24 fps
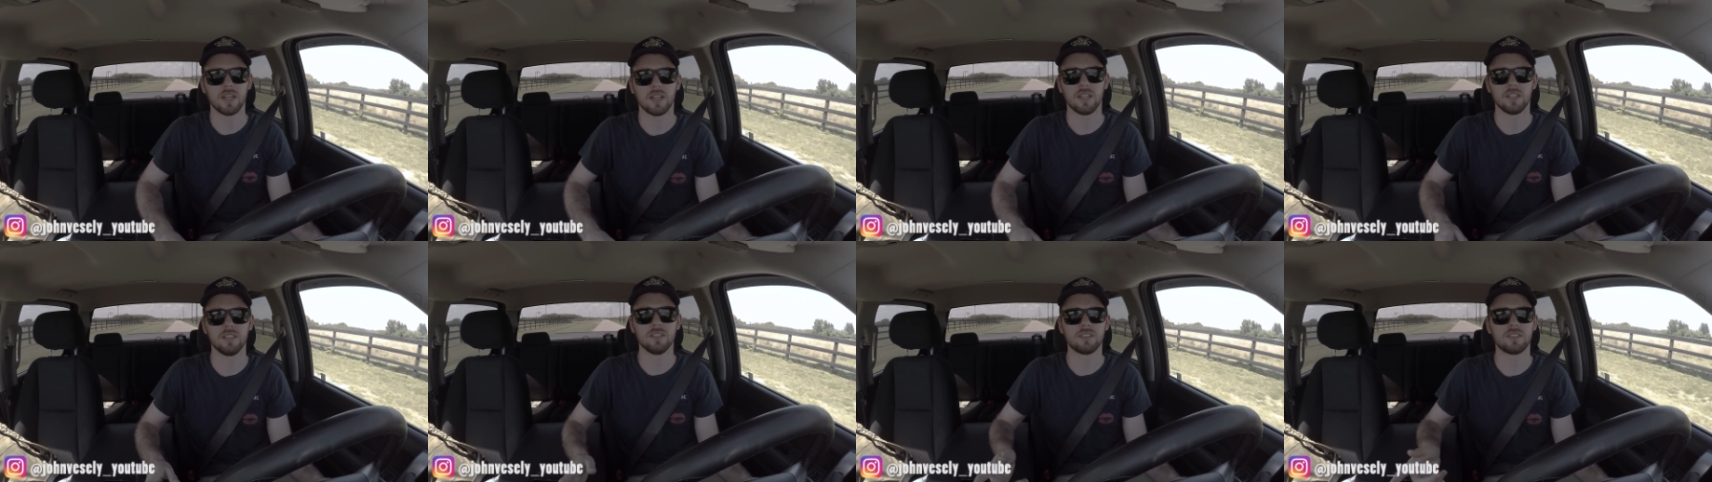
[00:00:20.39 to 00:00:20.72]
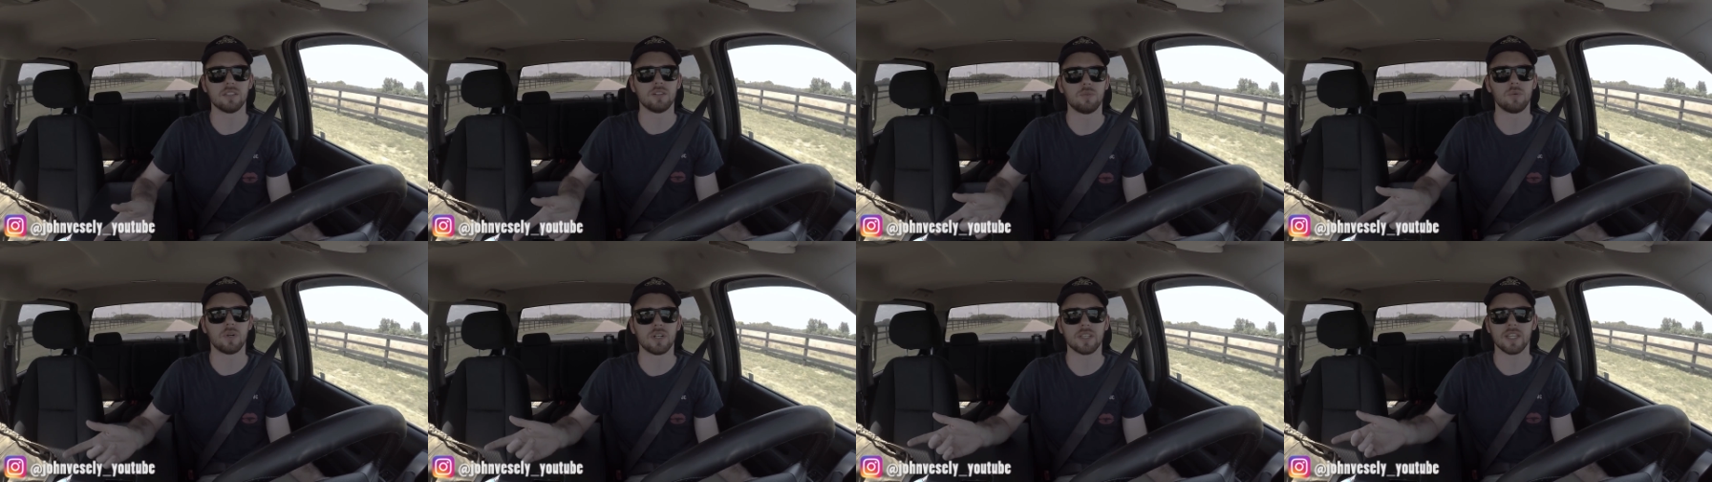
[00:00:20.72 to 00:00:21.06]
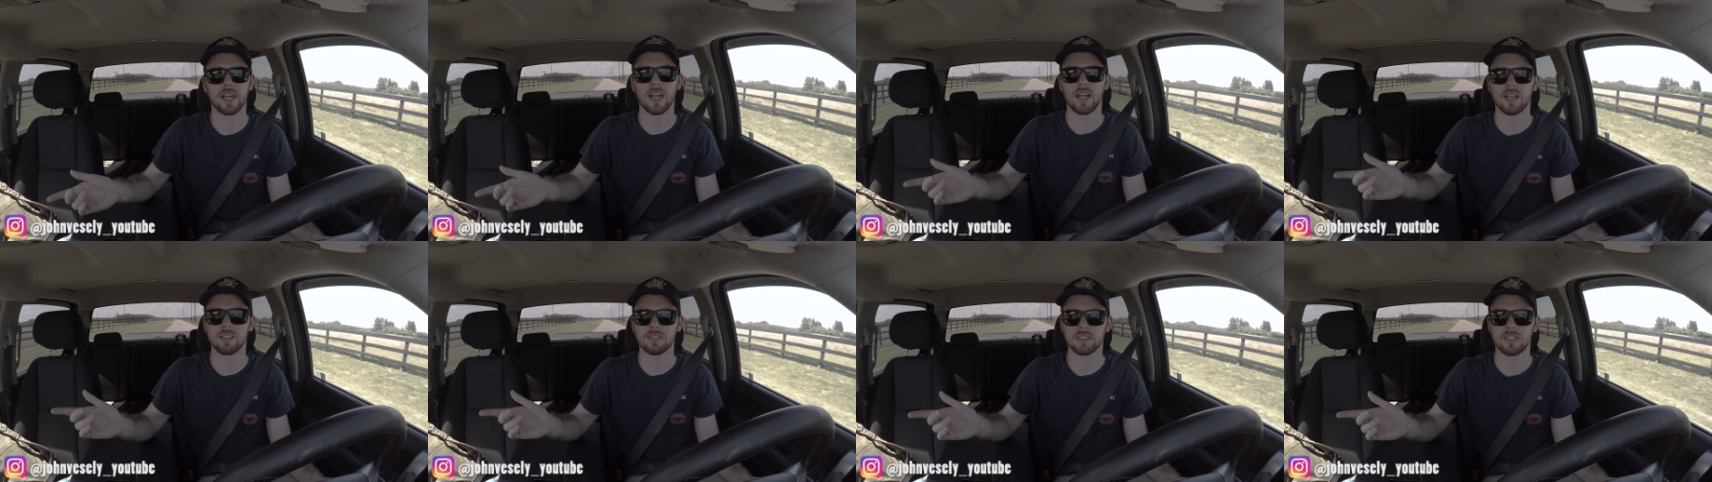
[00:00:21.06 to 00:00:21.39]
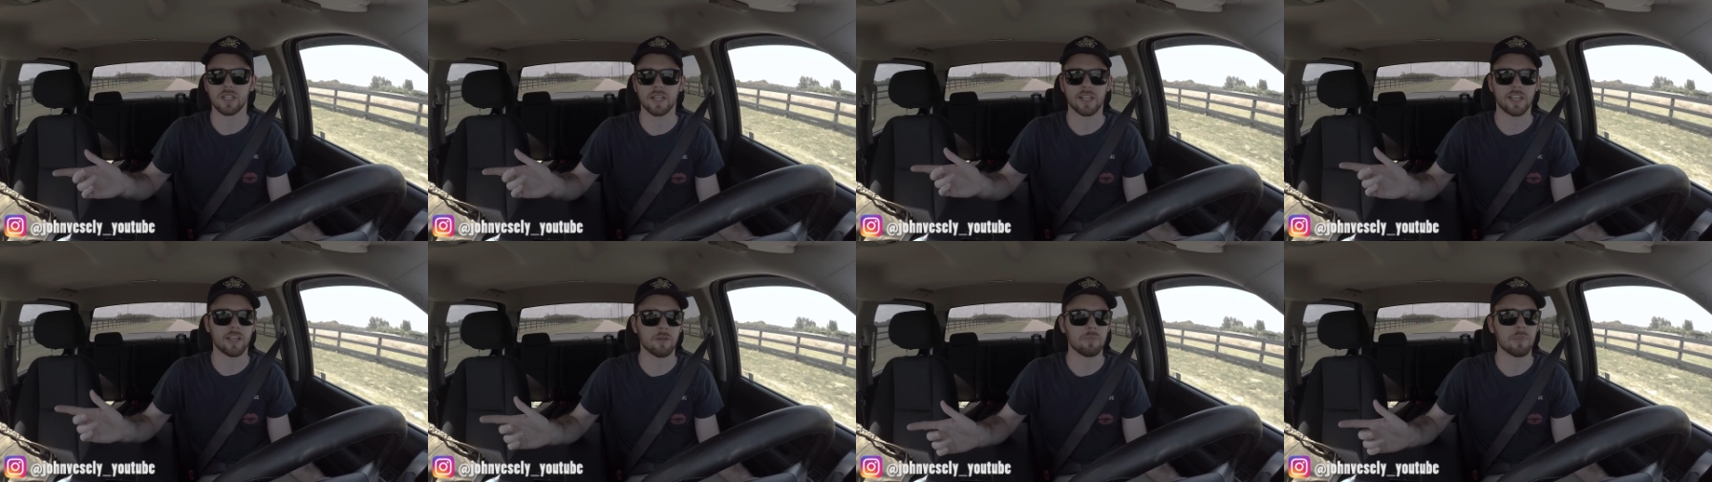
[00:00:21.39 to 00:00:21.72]
He's the one that has
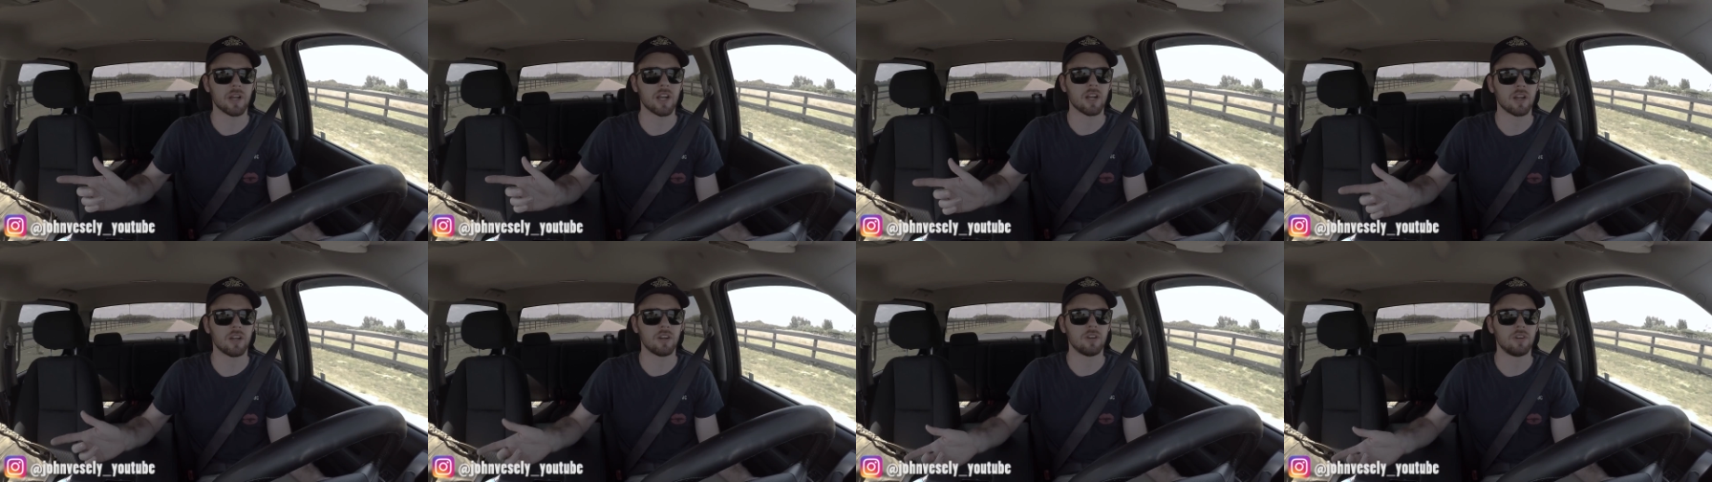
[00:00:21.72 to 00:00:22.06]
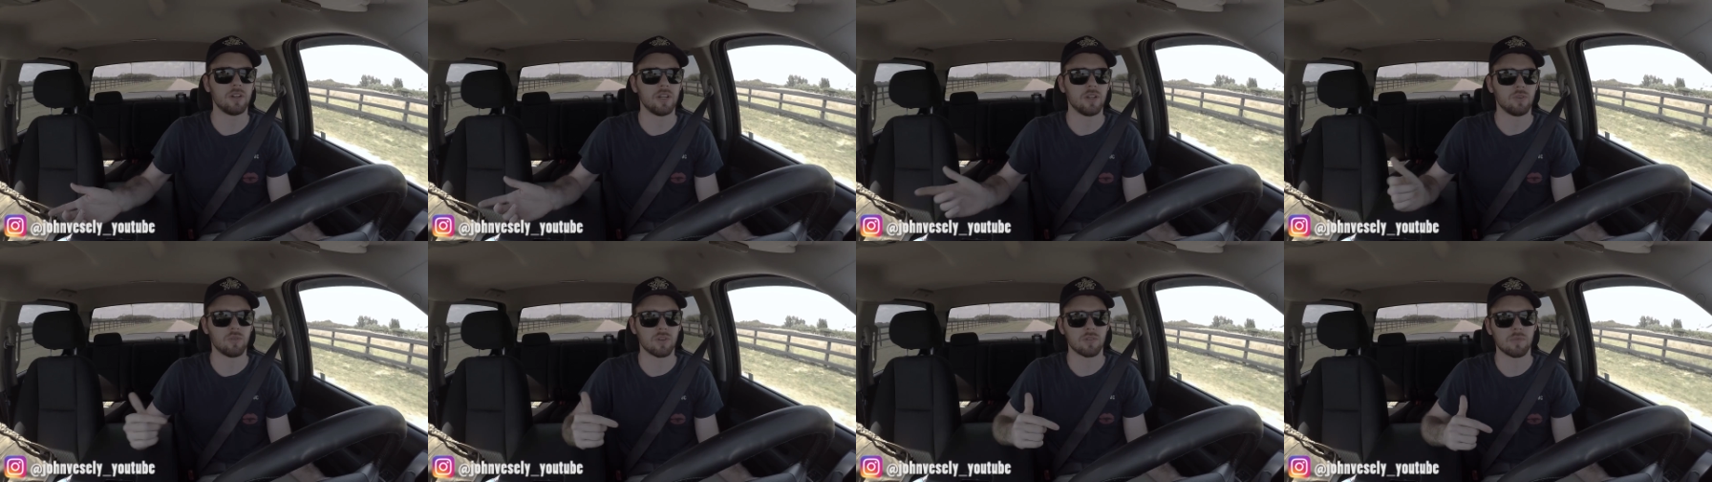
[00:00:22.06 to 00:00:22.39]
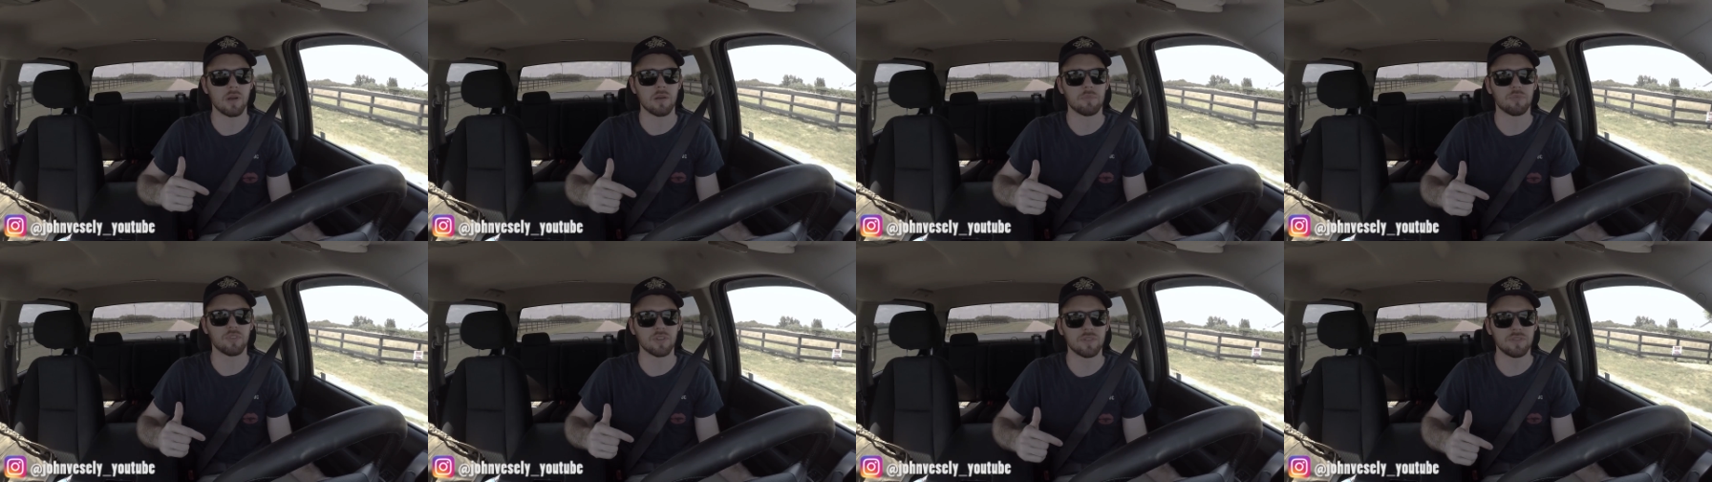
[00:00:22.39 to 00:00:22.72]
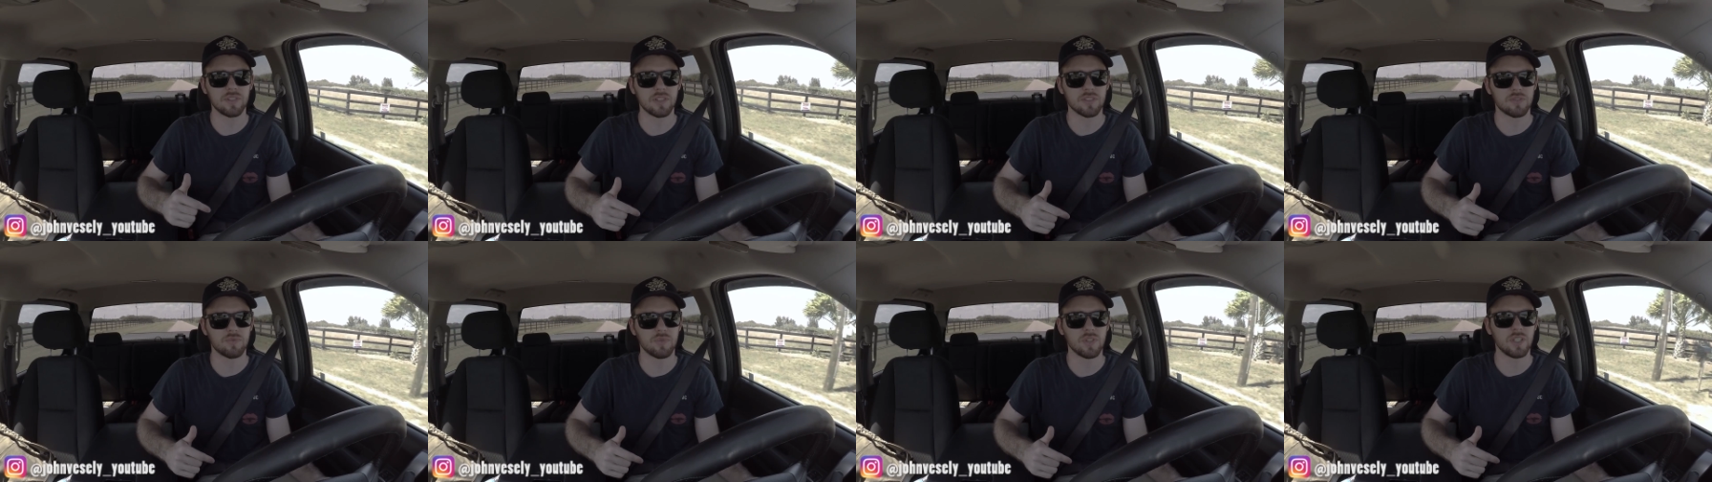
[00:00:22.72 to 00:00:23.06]
that Camaro in one of my
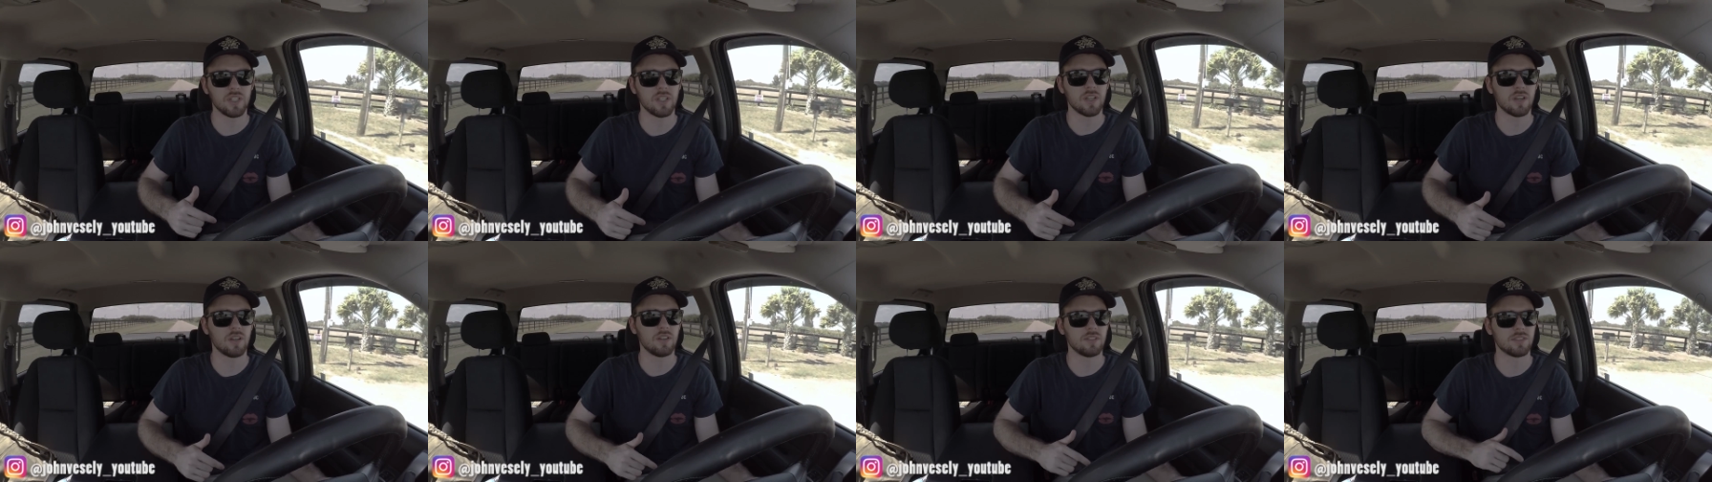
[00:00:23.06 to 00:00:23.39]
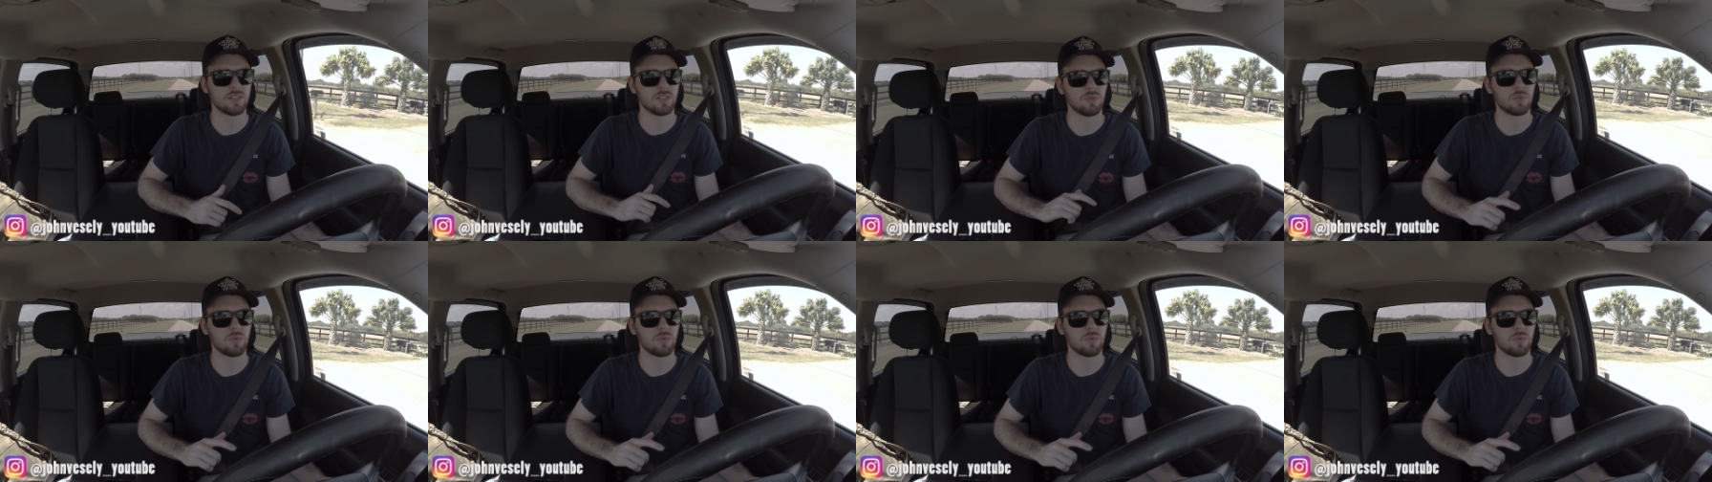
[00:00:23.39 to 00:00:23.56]
previous videos,